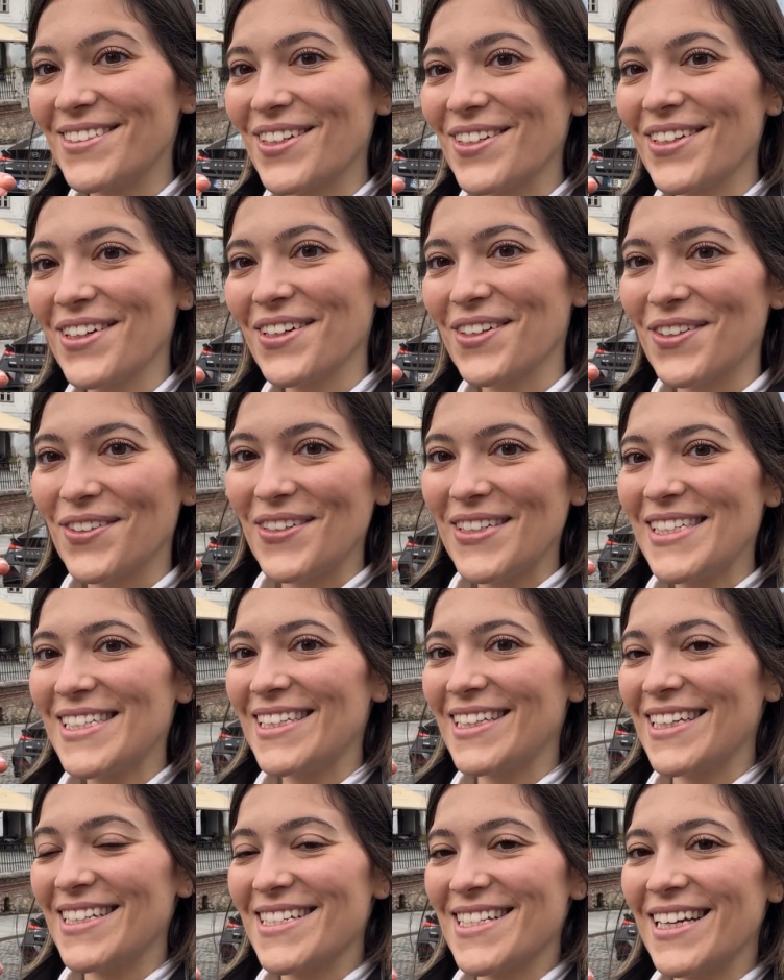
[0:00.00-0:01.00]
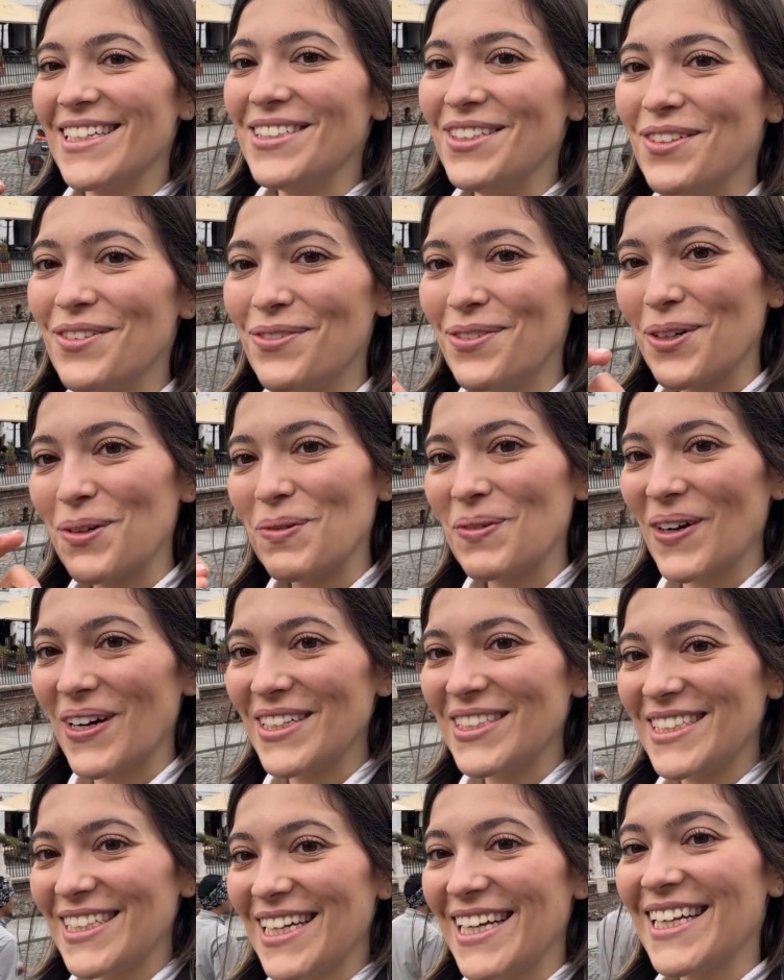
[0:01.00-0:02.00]
not a coincidence that you feel
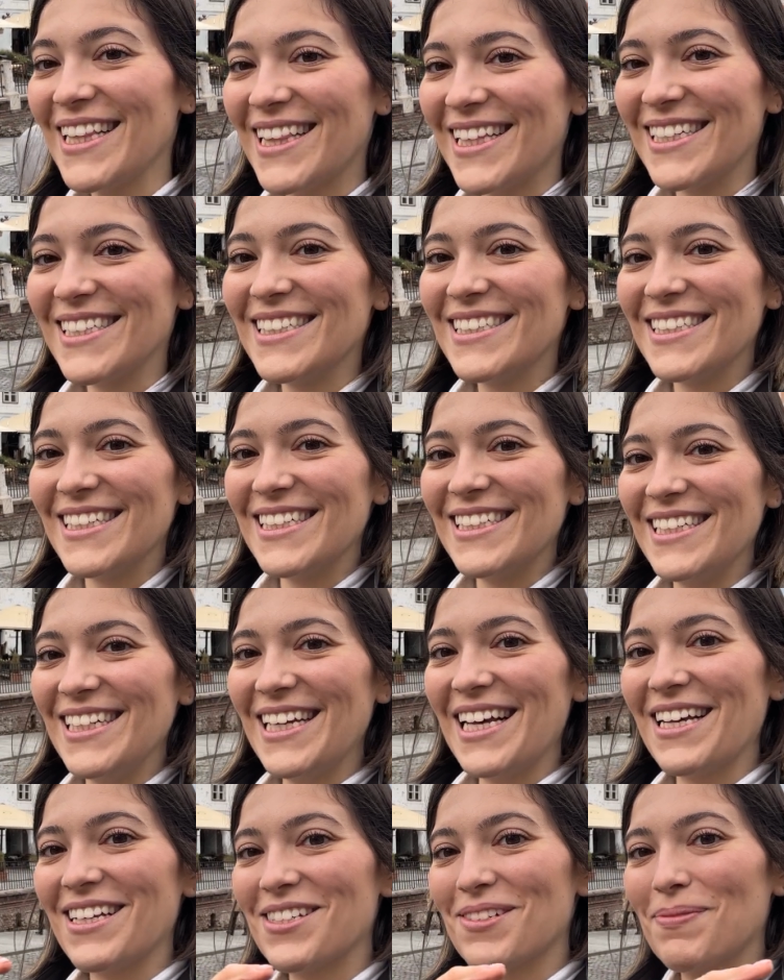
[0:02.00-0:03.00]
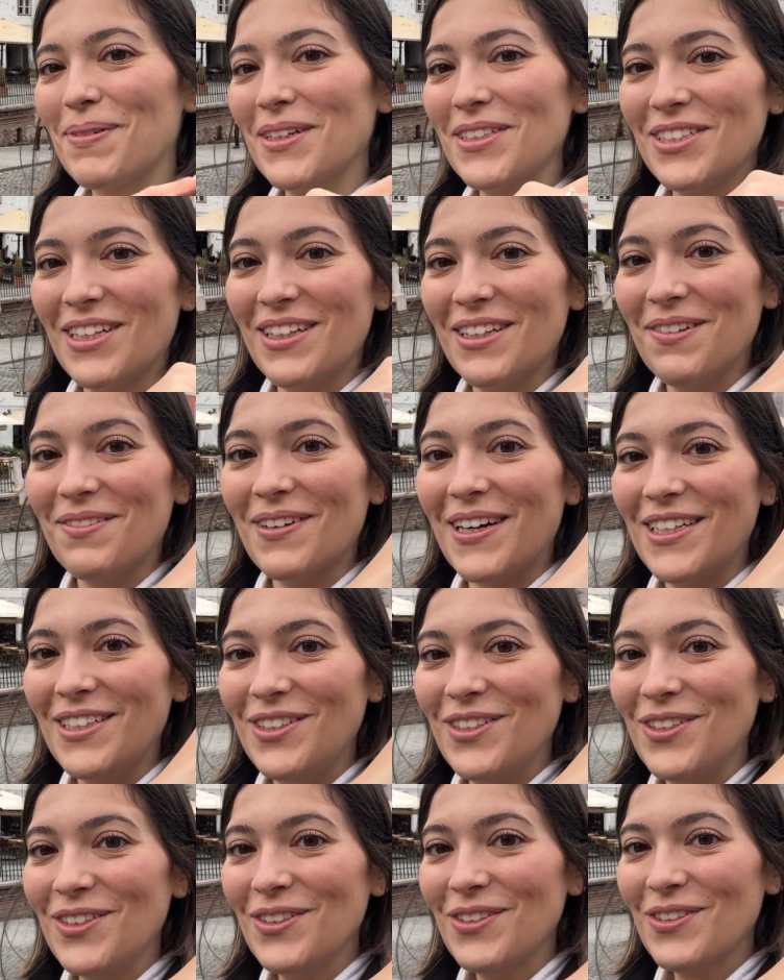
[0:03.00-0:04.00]
watch in the city, especially
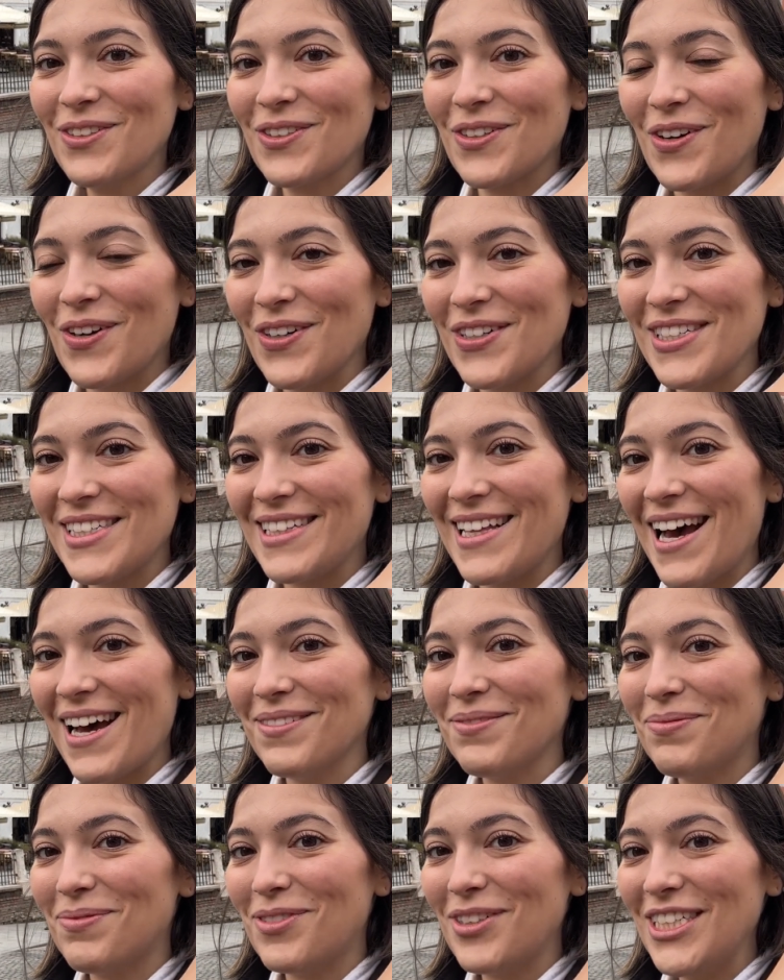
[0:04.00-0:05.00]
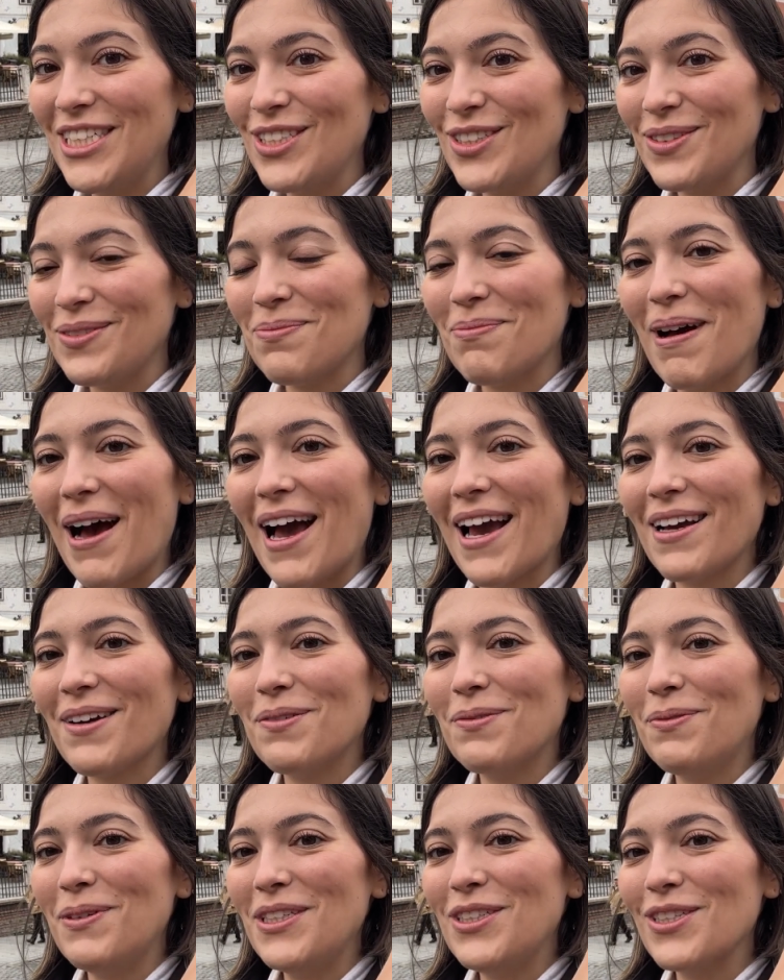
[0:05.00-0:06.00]
when you cross that bridge in the back.
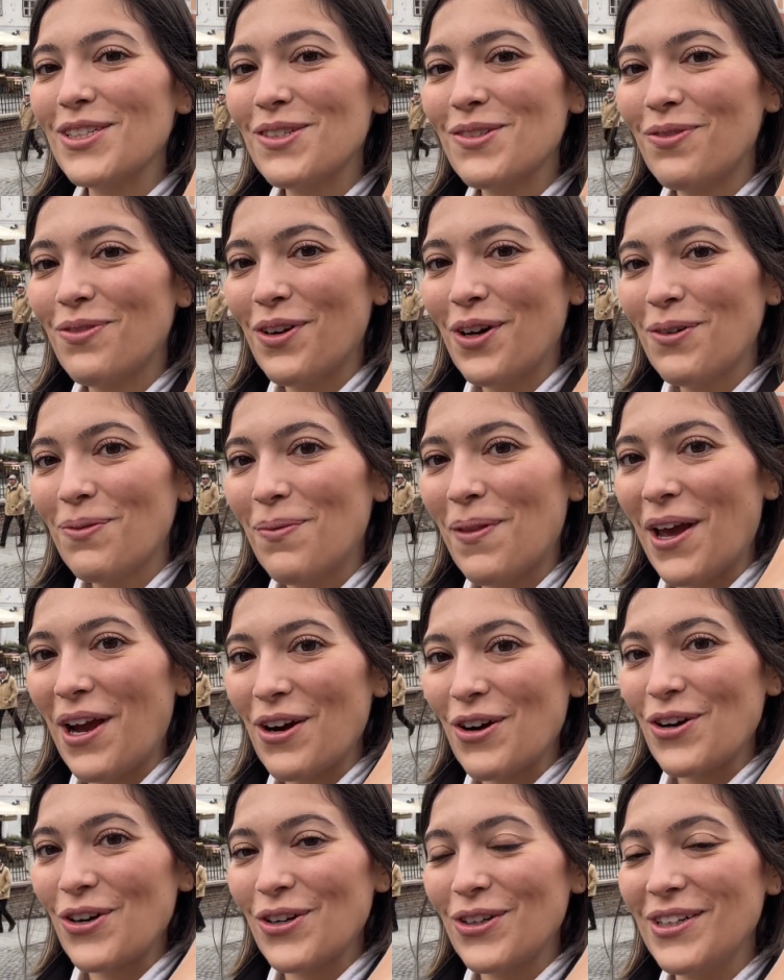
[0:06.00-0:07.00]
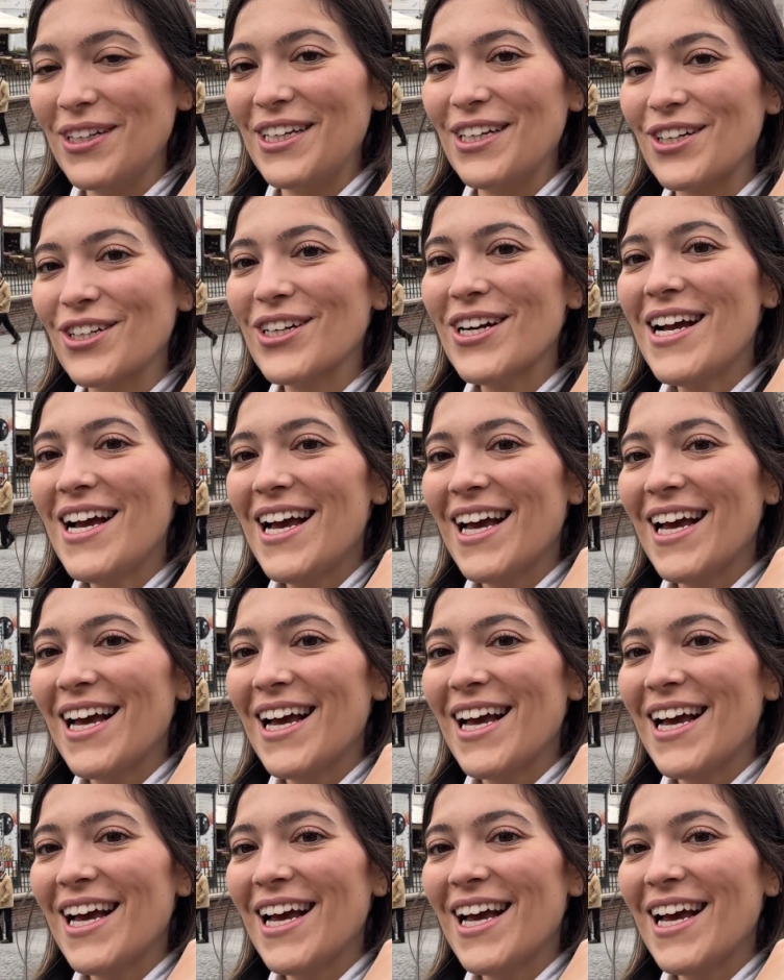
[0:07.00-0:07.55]
We just filmed there earlier.